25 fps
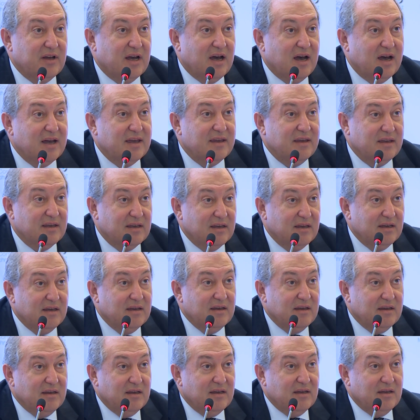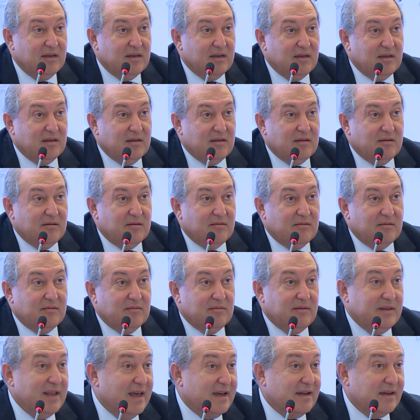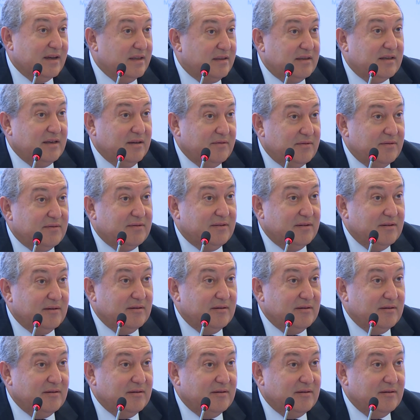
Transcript: high, negative,